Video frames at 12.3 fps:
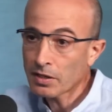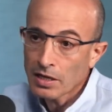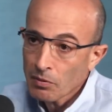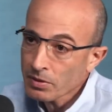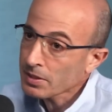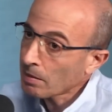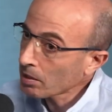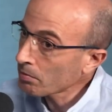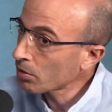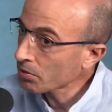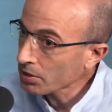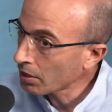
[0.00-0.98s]
now
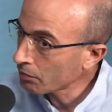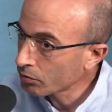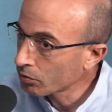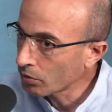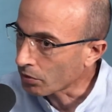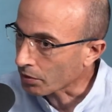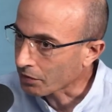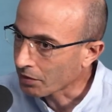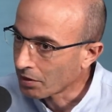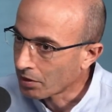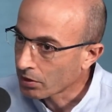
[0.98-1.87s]
sometimes you still have to do it.